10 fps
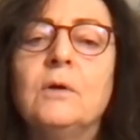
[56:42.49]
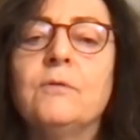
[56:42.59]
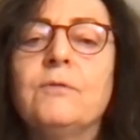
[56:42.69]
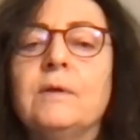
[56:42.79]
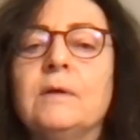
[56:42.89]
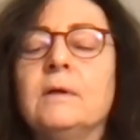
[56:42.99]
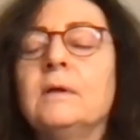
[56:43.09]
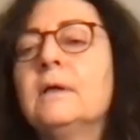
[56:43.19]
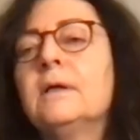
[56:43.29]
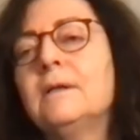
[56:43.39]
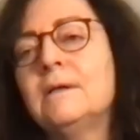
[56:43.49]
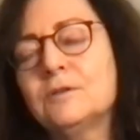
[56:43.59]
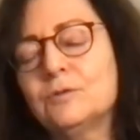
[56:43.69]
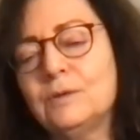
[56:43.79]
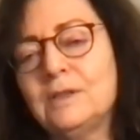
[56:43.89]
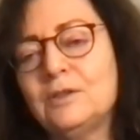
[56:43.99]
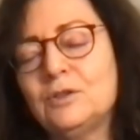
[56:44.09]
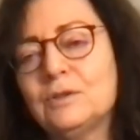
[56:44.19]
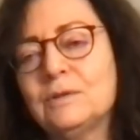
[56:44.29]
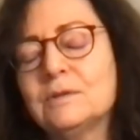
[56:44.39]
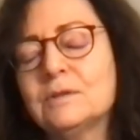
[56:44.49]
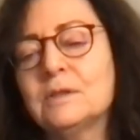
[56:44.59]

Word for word: of their class relations.